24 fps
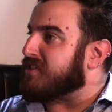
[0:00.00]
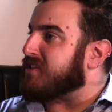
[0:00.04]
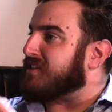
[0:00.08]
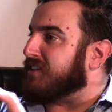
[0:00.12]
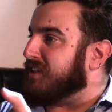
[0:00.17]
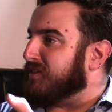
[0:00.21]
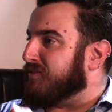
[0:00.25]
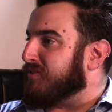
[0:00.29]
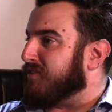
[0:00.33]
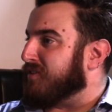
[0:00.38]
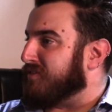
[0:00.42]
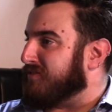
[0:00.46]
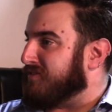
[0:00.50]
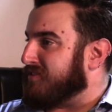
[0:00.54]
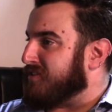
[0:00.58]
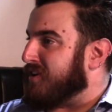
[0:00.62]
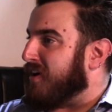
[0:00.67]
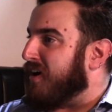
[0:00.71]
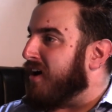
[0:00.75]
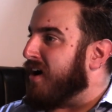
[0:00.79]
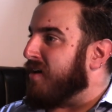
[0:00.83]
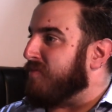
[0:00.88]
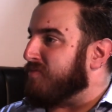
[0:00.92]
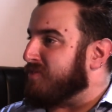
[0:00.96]
sliver of
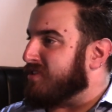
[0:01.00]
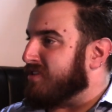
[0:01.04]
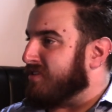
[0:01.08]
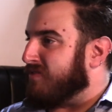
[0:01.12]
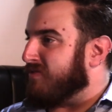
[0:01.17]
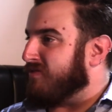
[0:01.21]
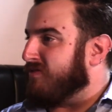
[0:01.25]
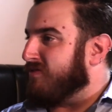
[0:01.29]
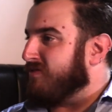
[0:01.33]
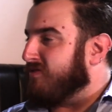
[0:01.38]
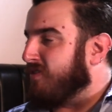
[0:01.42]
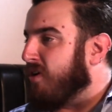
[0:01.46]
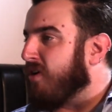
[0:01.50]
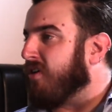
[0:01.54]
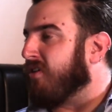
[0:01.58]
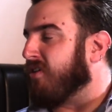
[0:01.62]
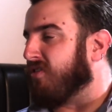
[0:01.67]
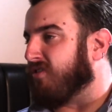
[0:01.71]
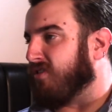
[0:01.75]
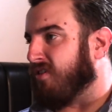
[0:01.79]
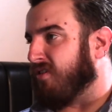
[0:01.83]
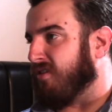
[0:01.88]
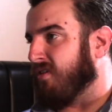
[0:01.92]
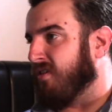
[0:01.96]
time to
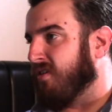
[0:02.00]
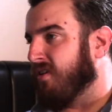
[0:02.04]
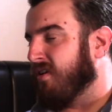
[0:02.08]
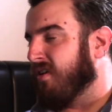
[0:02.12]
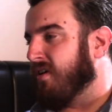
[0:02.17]
focus on?